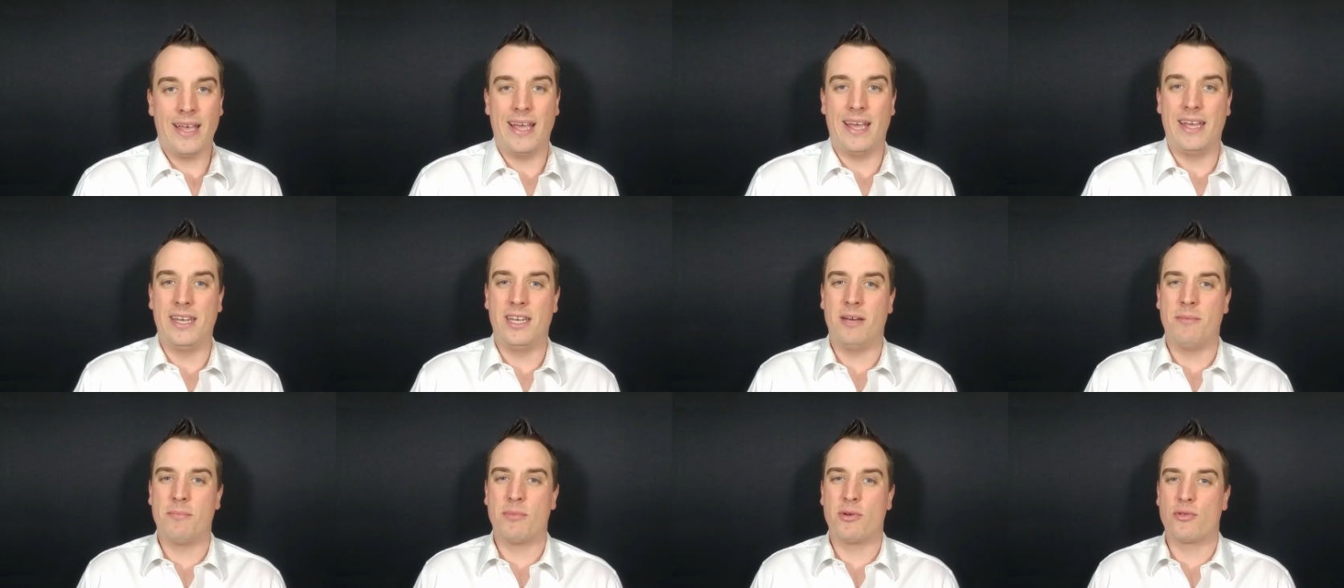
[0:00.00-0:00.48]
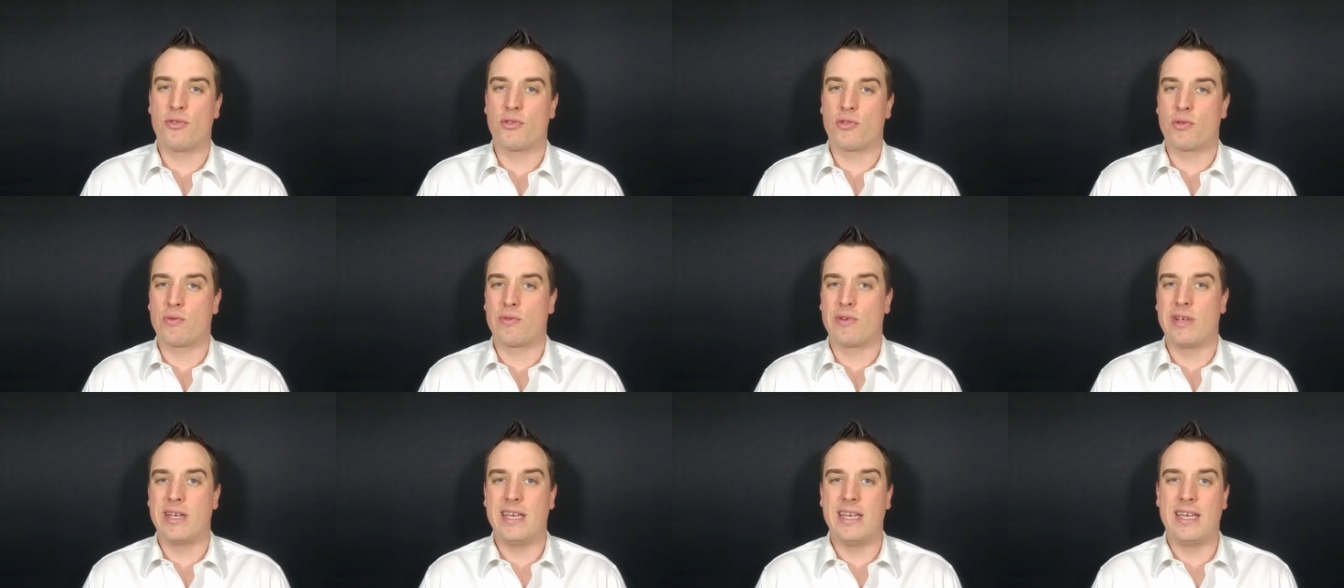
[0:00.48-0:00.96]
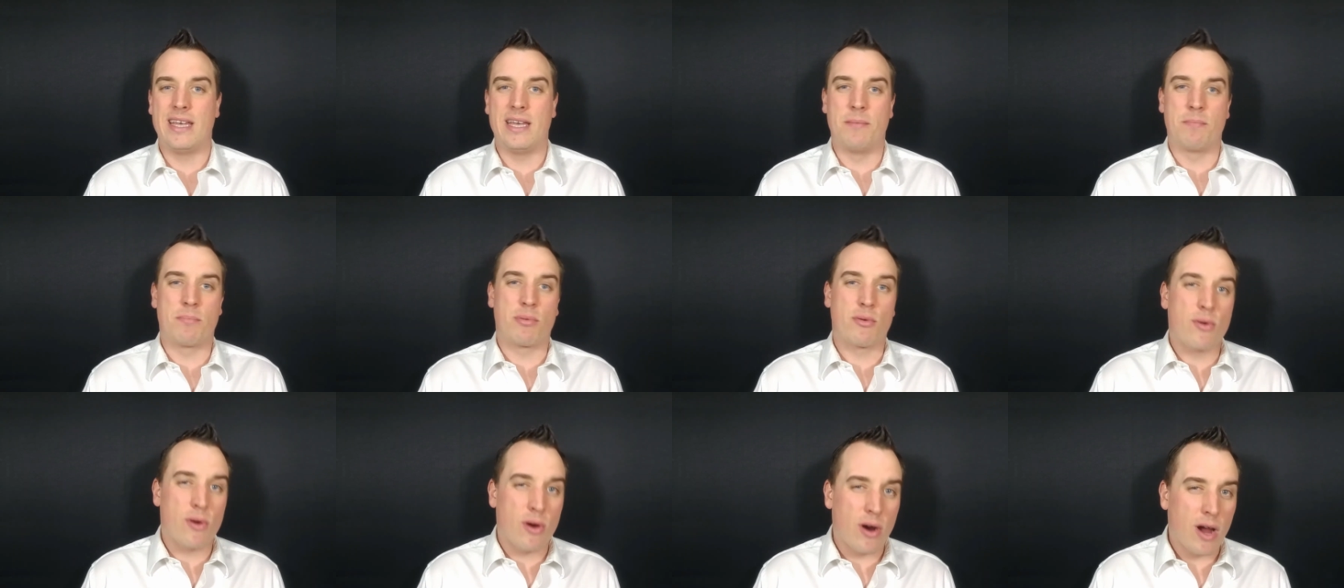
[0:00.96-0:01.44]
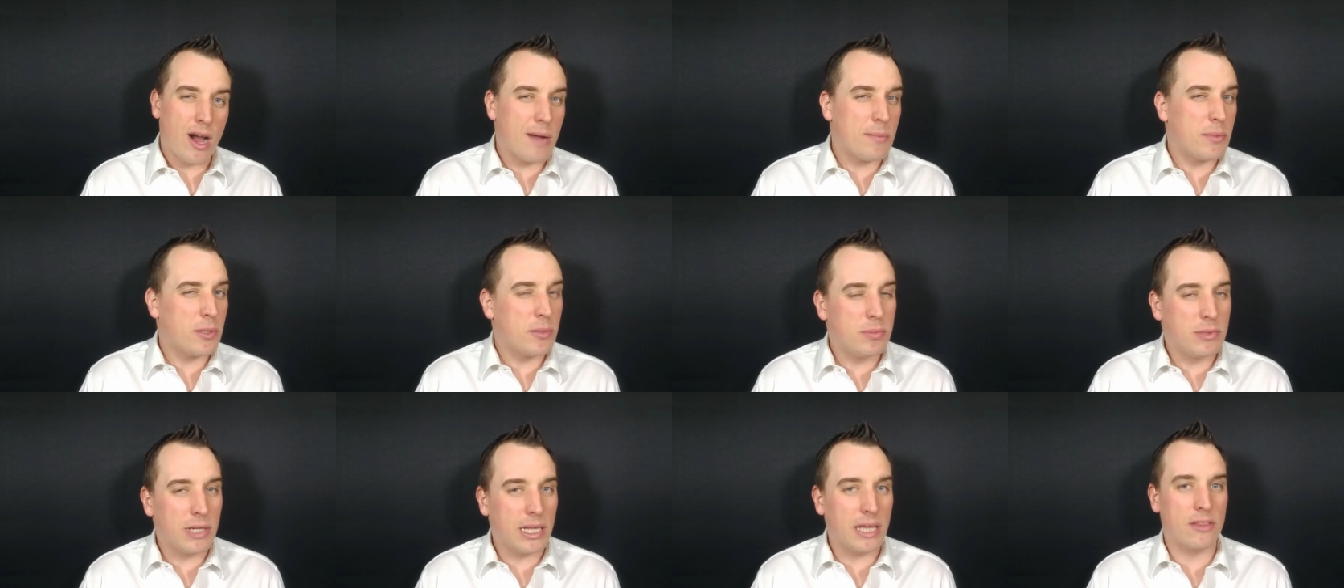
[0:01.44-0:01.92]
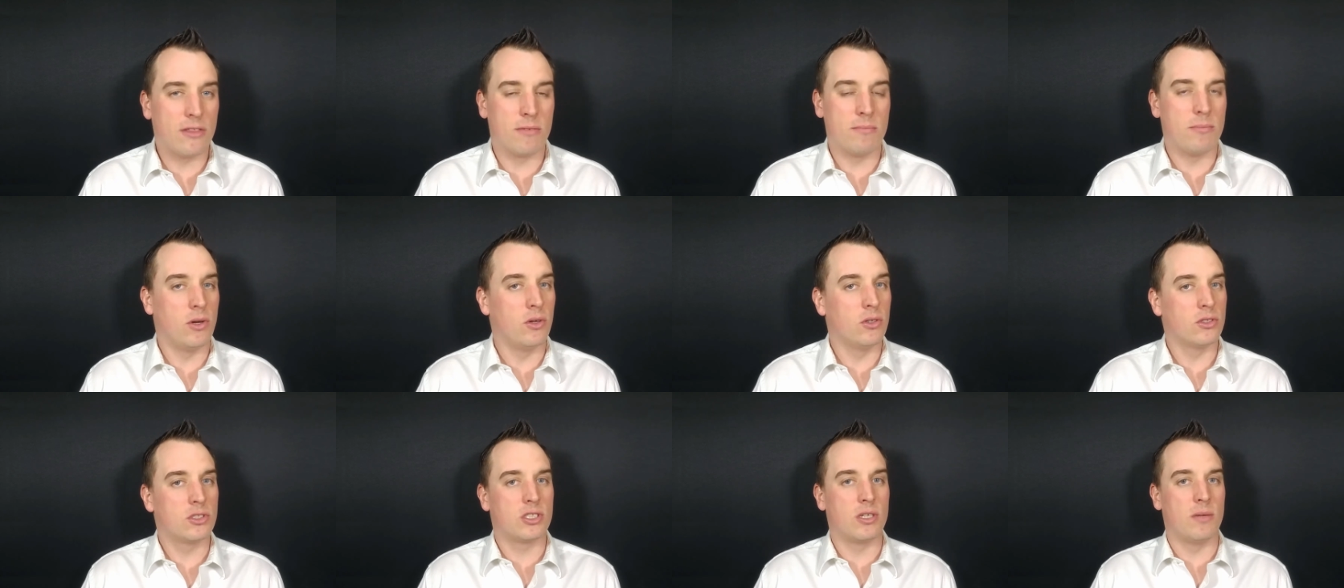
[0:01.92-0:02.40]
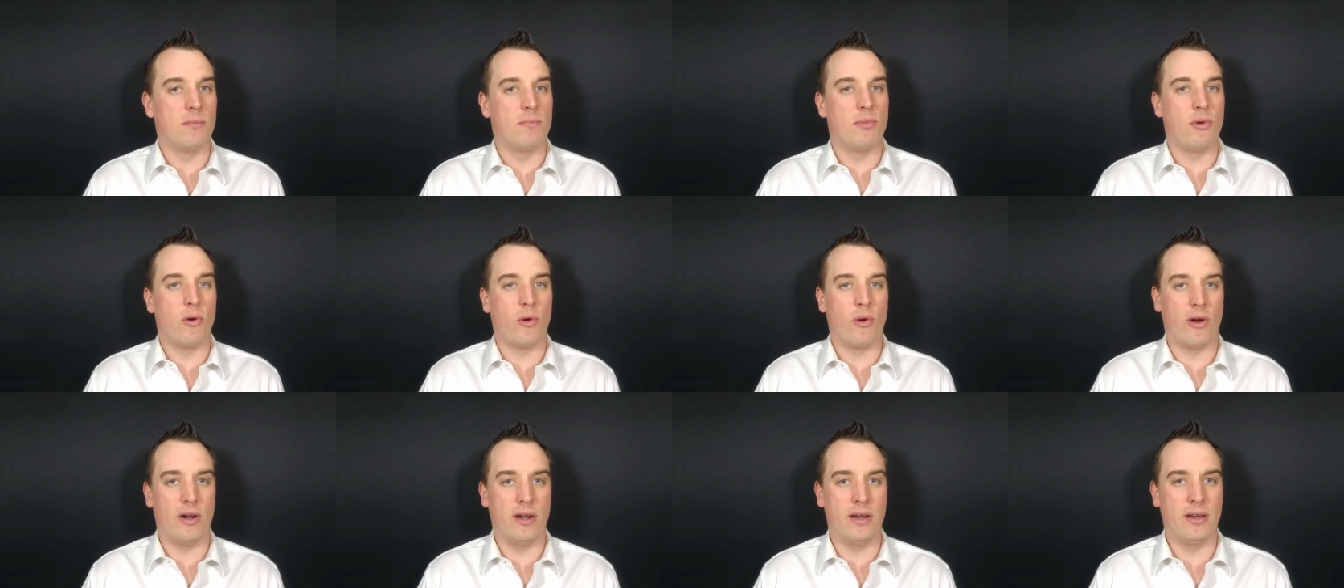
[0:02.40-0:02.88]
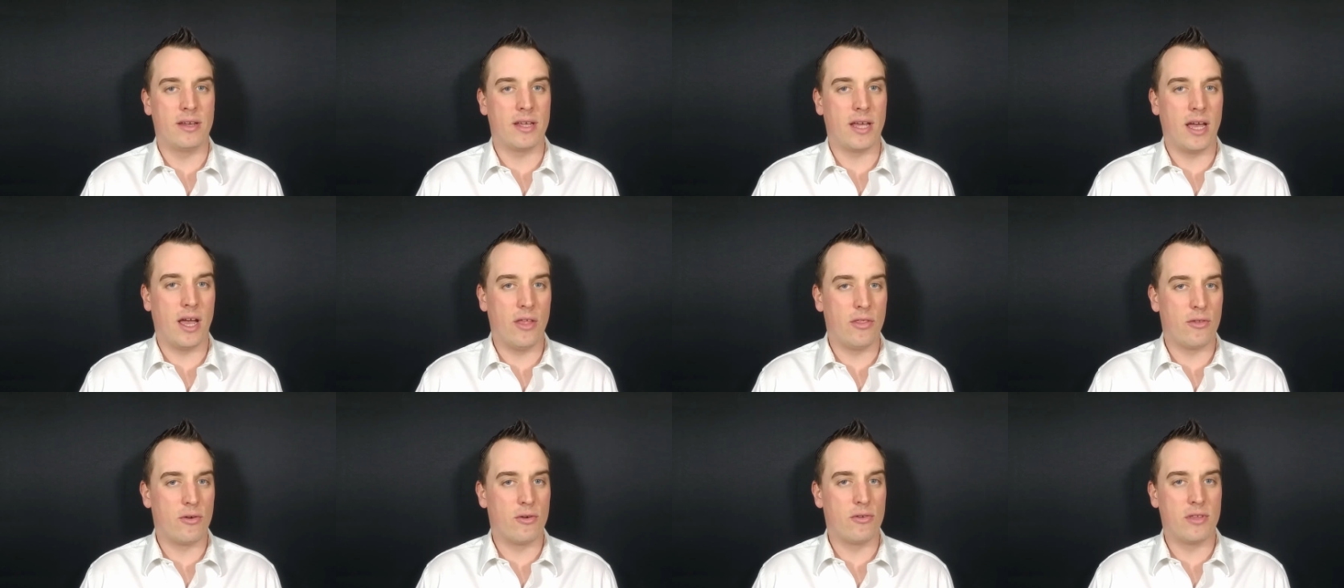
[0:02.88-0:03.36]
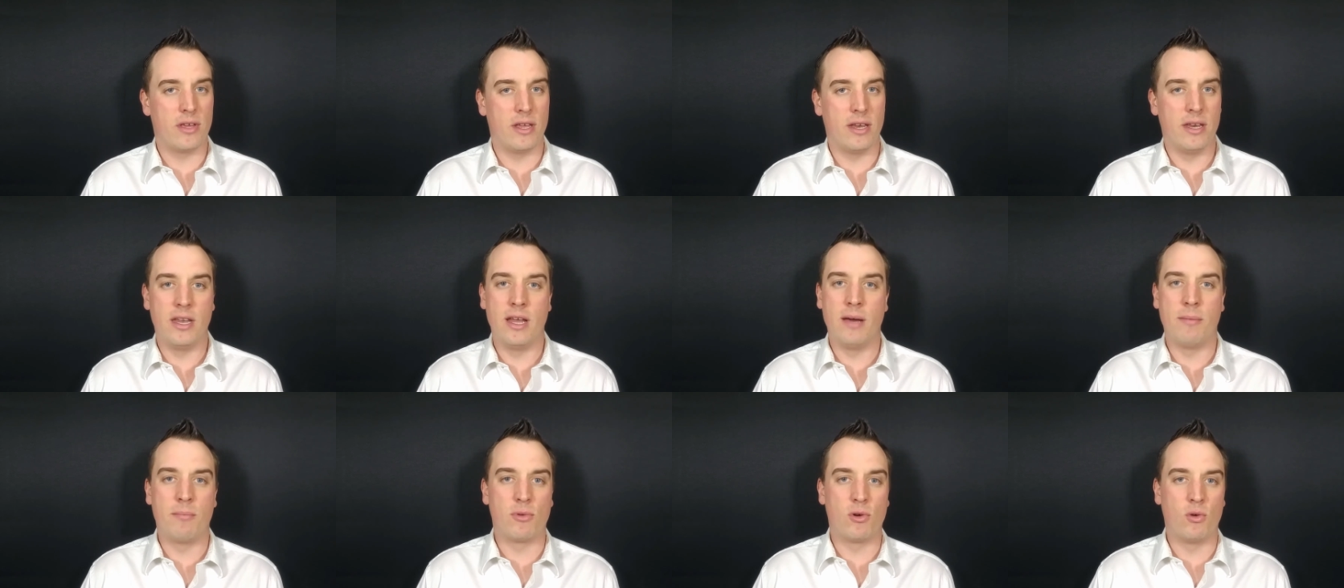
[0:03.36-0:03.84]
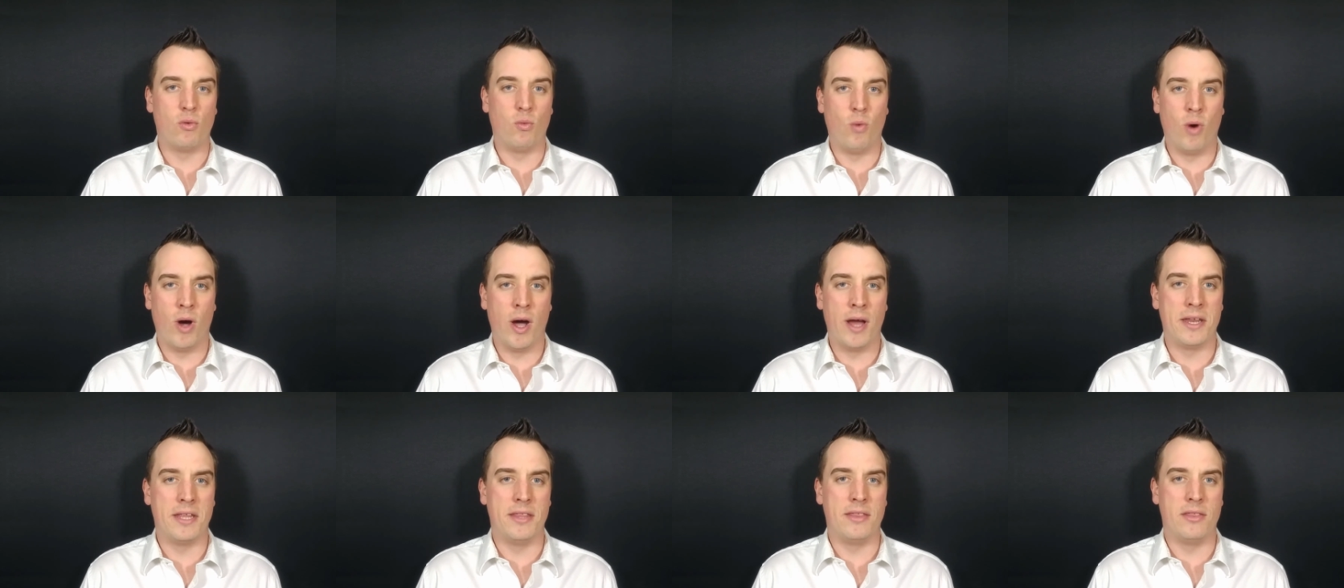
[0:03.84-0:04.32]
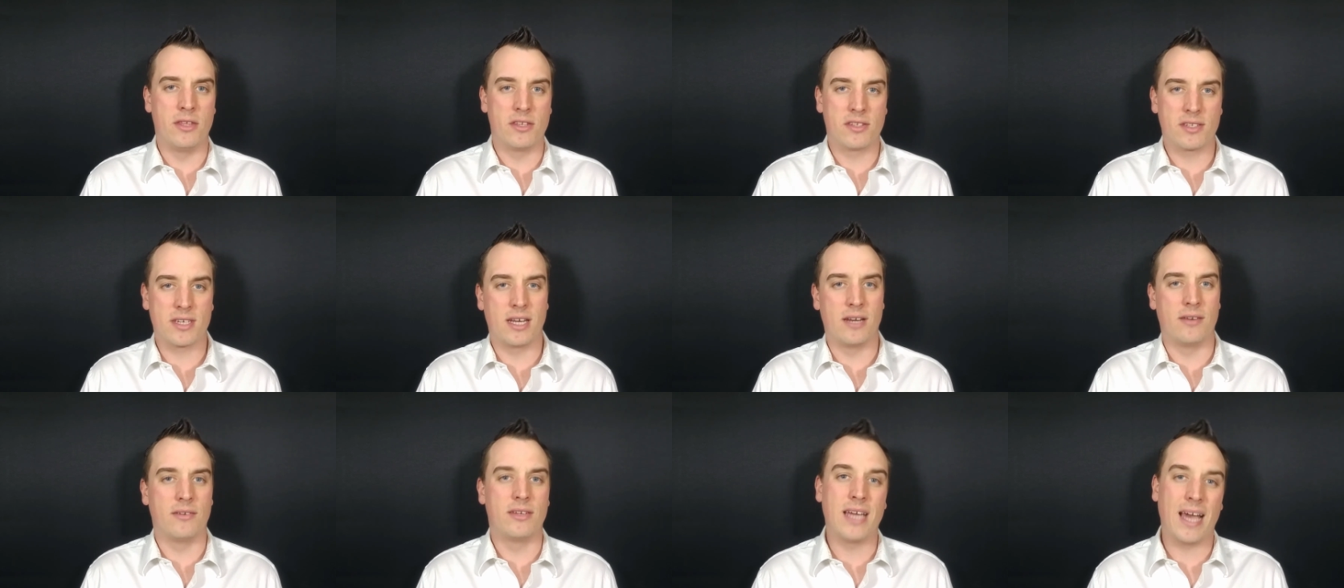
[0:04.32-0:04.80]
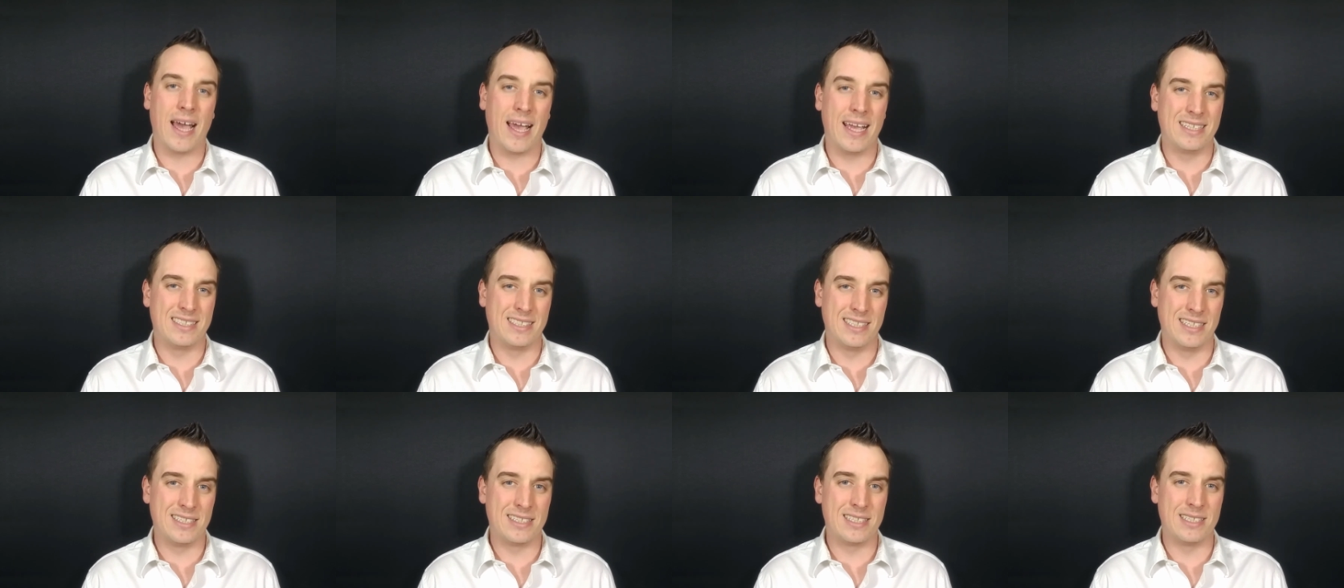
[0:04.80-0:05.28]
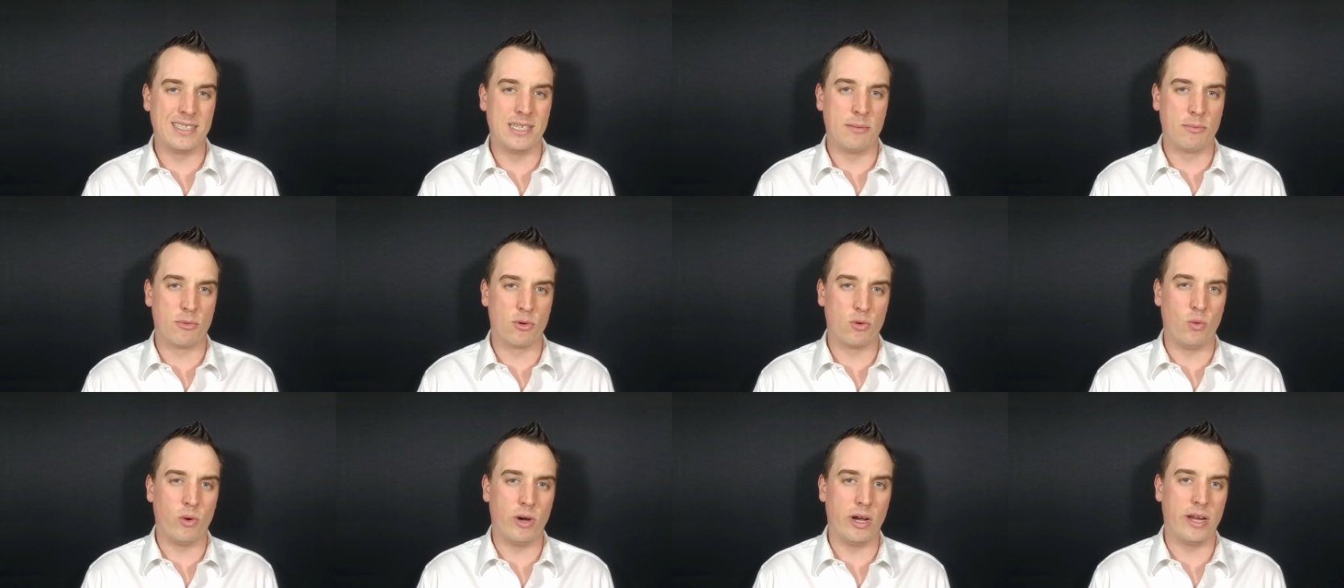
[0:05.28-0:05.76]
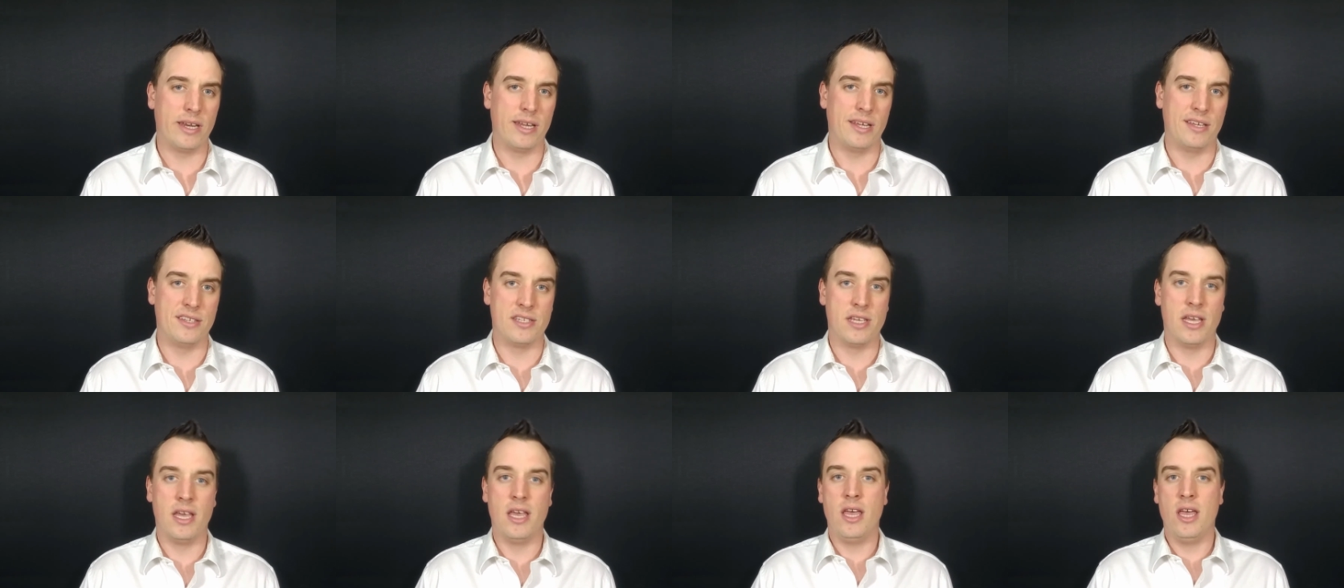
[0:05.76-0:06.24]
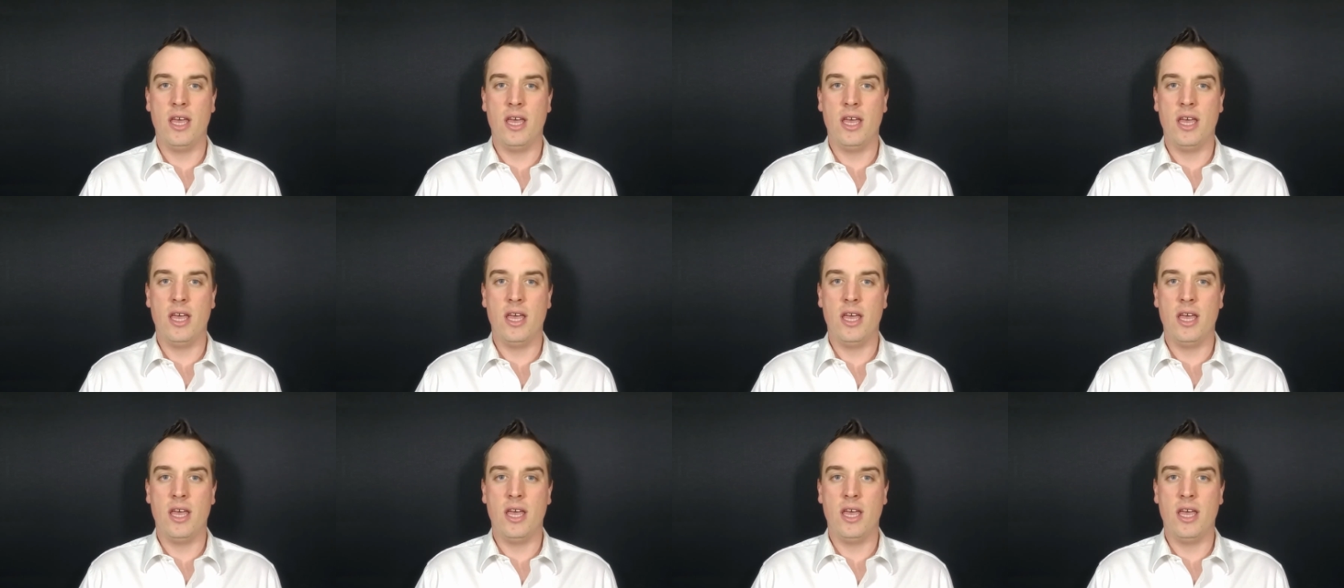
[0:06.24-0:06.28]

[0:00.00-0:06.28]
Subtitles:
And number three, and probably the most important other than number one, and this kind of ties into number one, is